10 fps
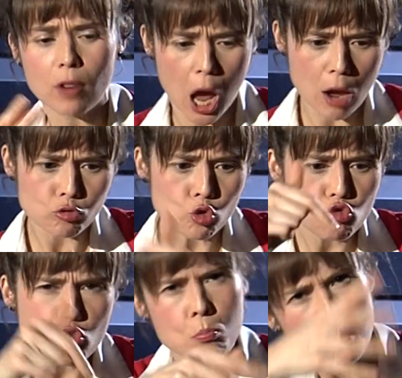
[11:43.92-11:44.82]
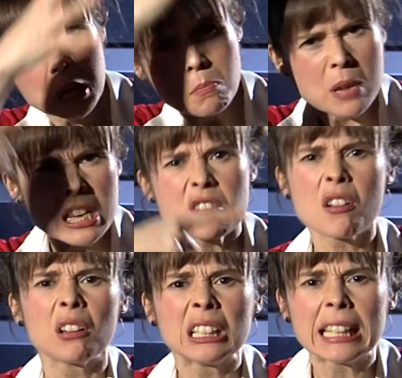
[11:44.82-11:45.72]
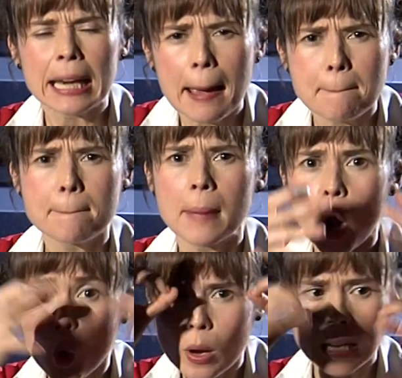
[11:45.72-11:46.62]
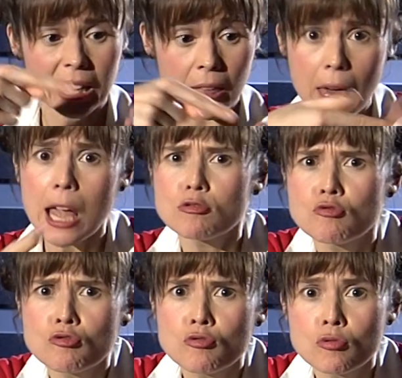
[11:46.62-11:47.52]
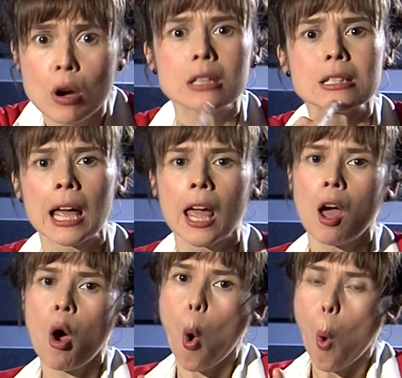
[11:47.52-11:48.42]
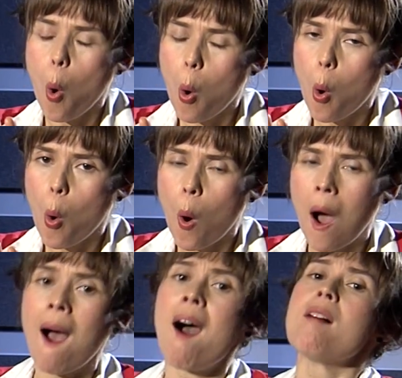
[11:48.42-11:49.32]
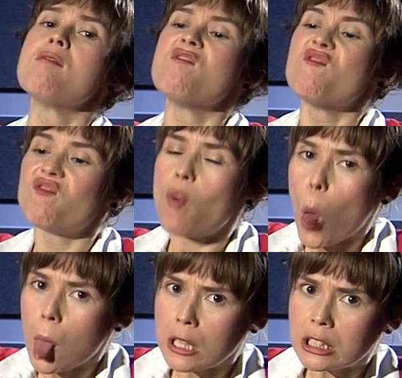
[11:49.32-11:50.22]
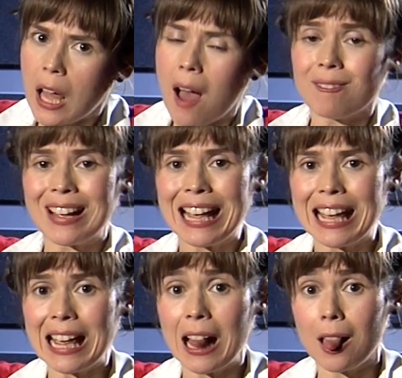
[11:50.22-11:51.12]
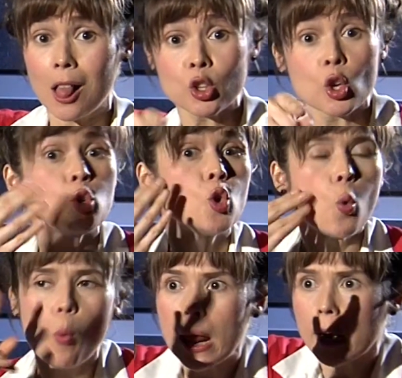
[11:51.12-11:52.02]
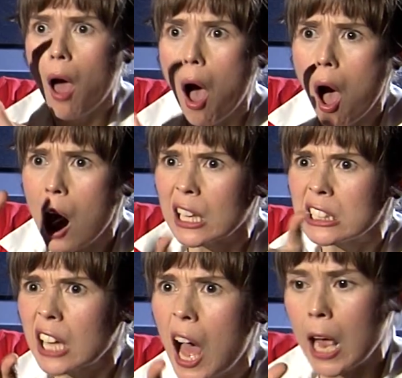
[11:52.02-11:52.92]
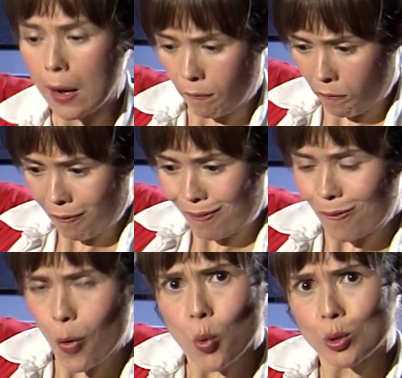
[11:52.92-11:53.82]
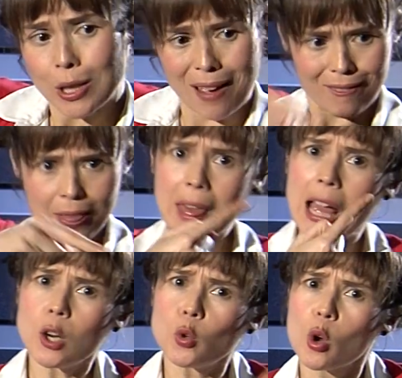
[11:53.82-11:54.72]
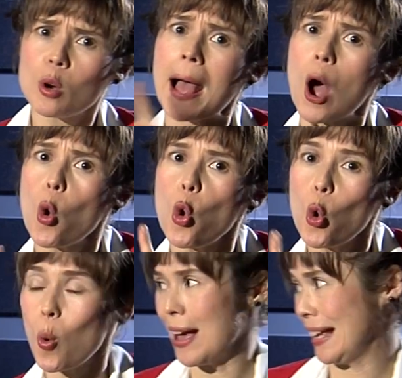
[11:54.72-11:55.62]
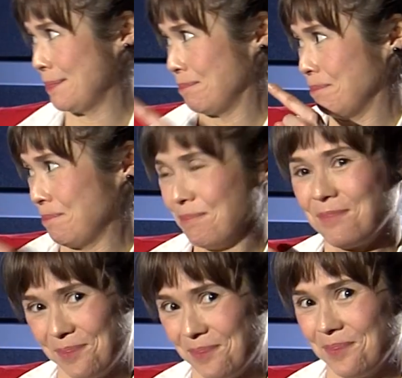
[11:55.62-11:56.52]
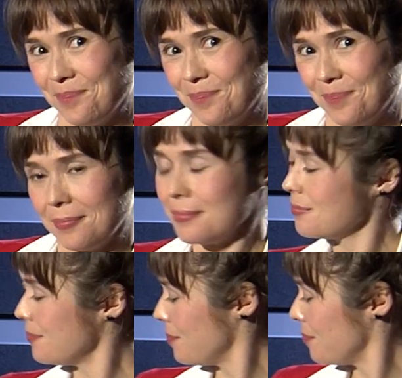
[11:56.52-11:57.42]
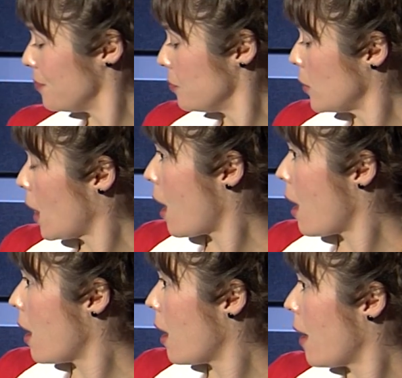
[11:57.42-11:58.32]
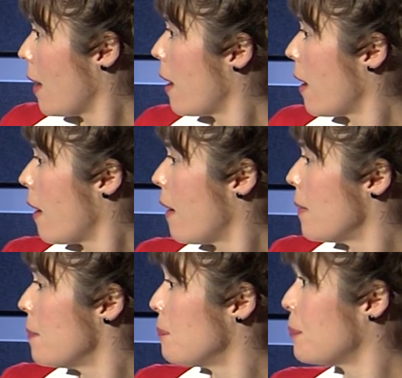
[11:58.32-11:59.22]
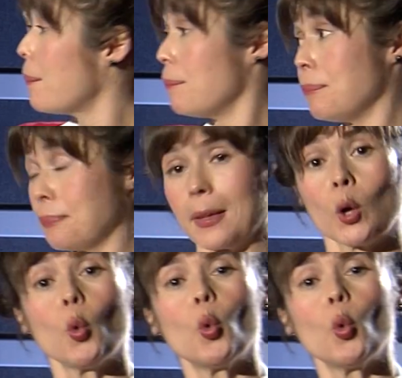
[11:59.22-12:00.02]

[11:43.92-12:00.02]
And during this play, Henry V, Pistol, Nym and Mistress Quickly at one point talk about Falstaff, describing that he's very unwell. So when you see me use the sign for Falstaff, you'll know that that's who we're talking about.